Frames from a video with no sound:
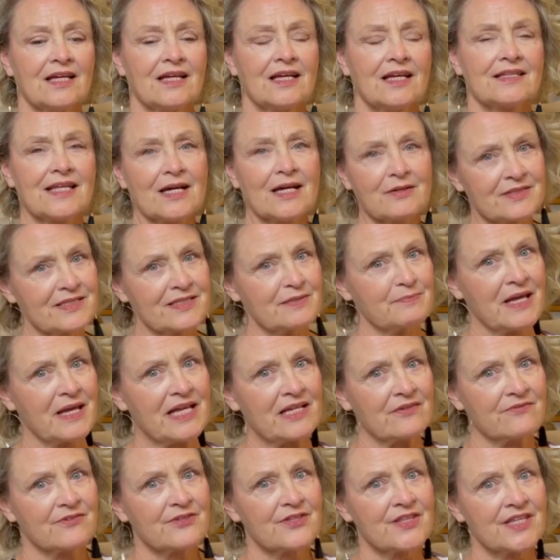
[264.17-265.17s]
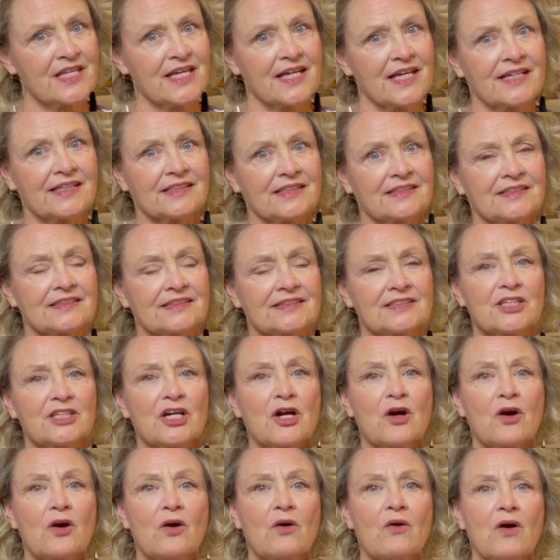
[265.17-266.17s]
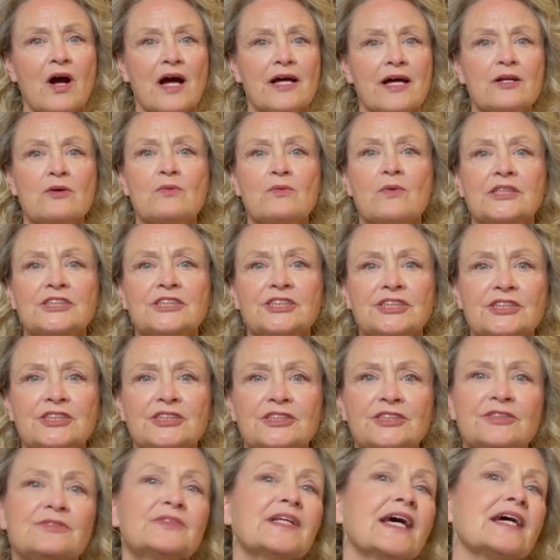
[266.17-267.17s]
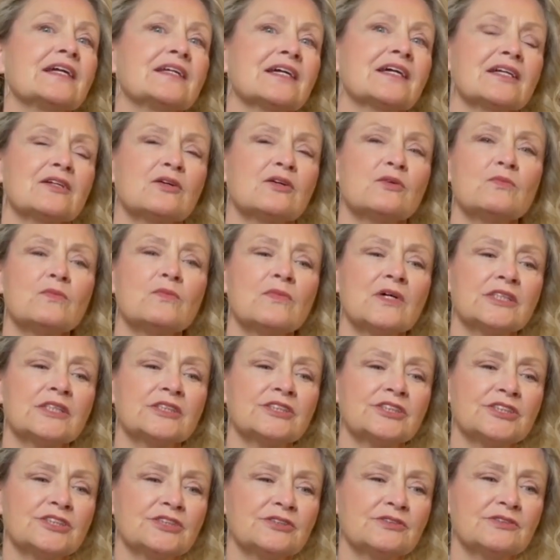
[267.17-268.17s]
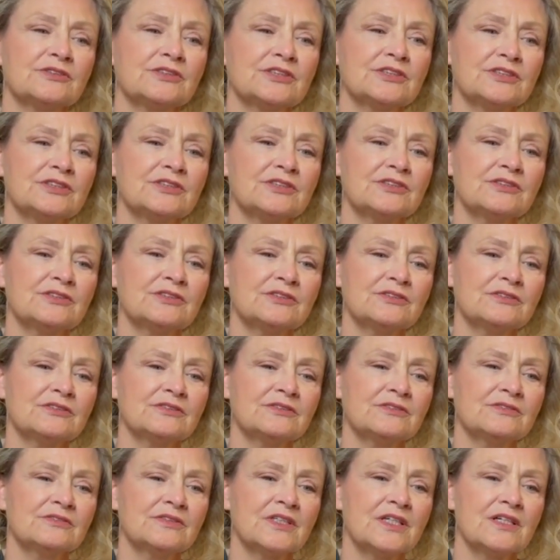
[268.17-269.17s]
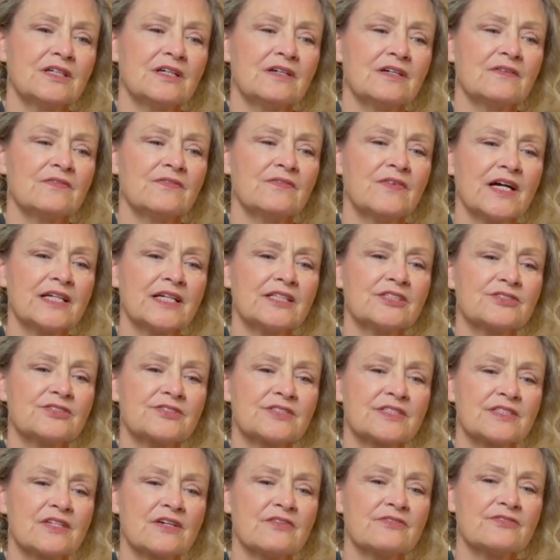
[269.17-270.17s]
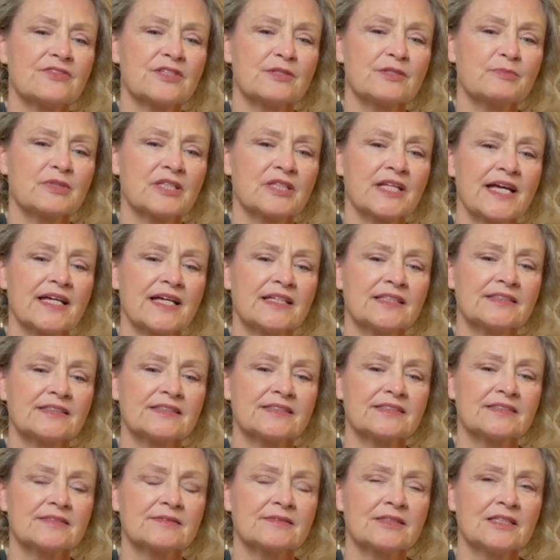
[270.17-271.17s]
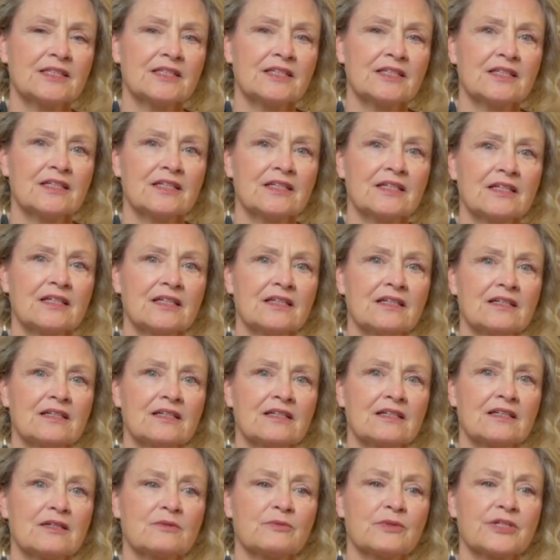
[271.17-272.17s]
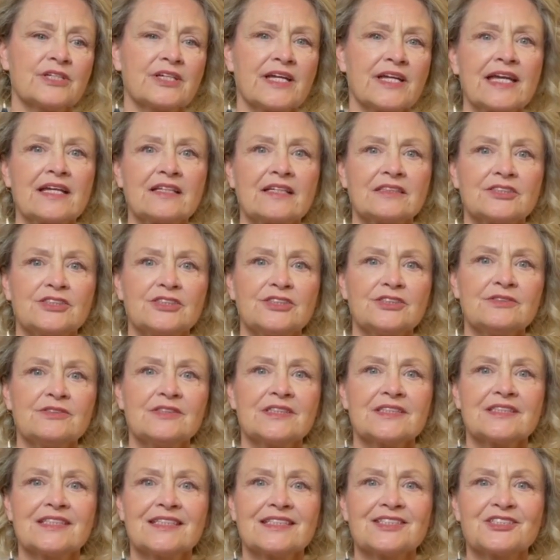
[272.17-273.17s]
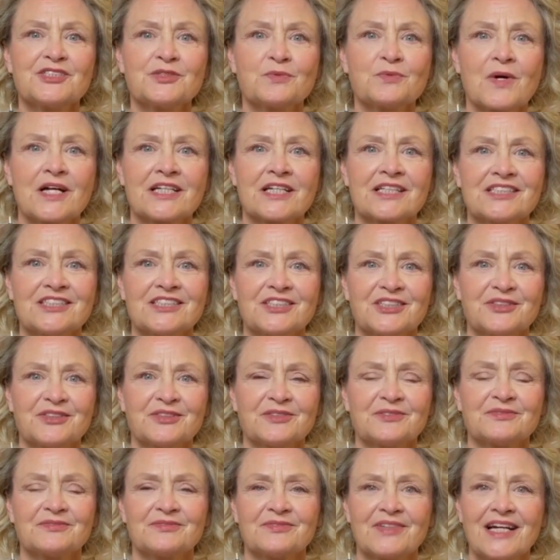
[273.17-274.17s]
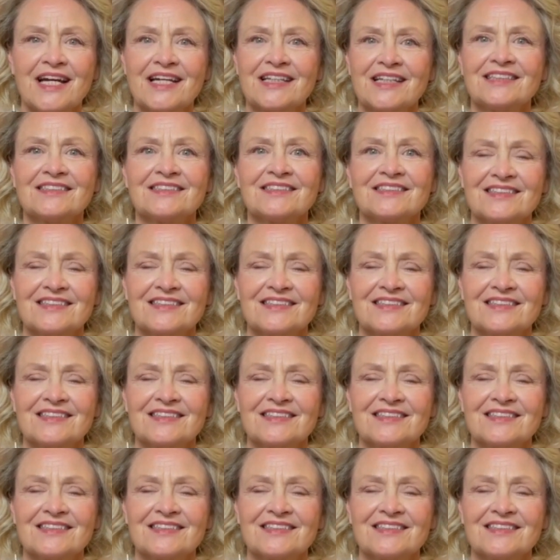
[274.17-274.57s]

That was a painful thing. So I don't want you to do that. I don't want you to find yourself in a place where you can't do the things you want to do, right?